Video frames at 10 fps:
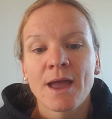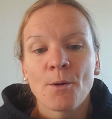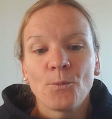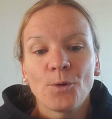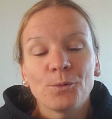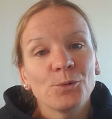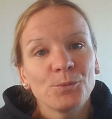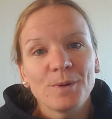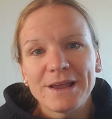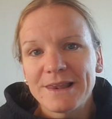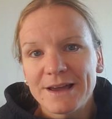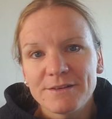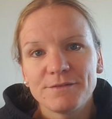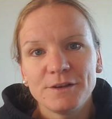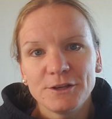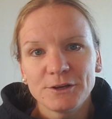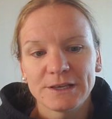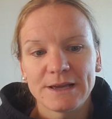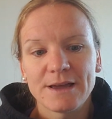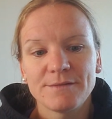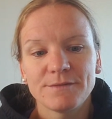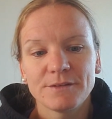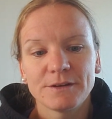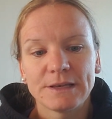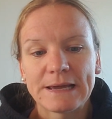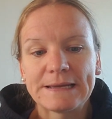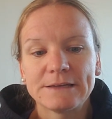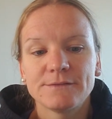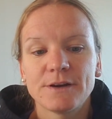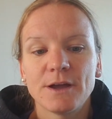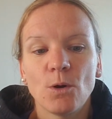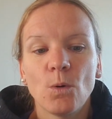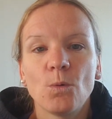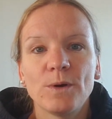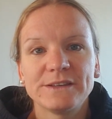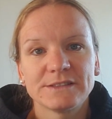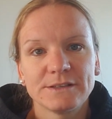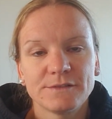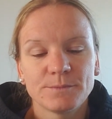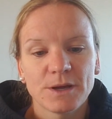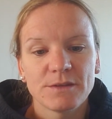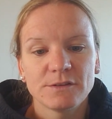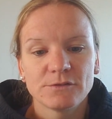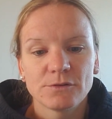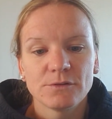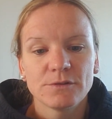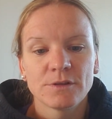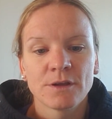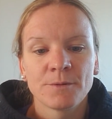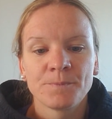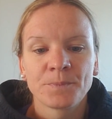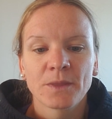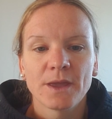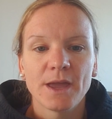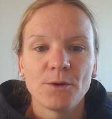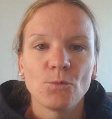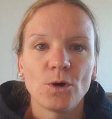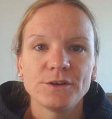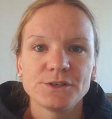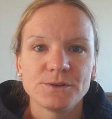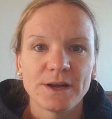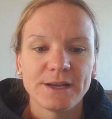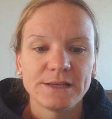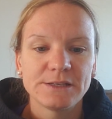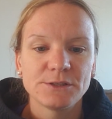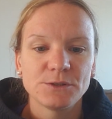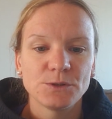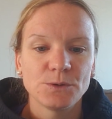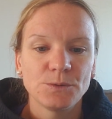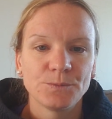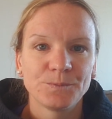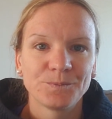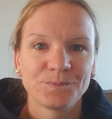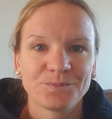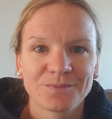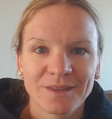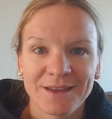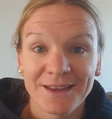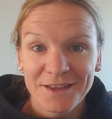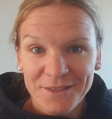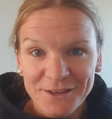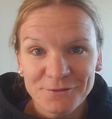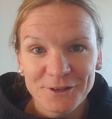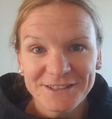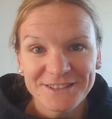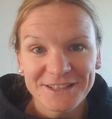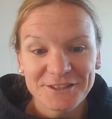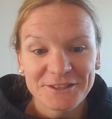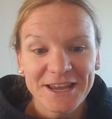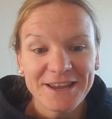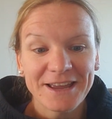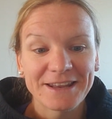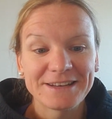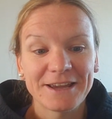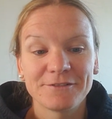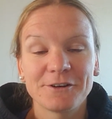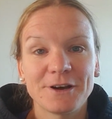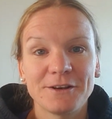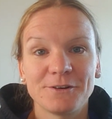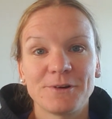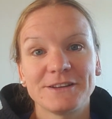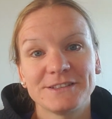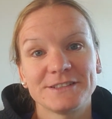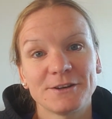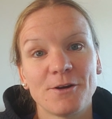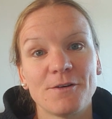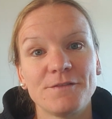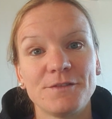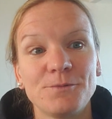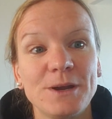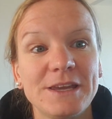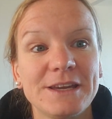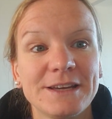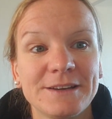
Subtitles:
What would my life look like if I always lived by this truth? And what do I need to do? Thanks for listening today and have a great rest of the week.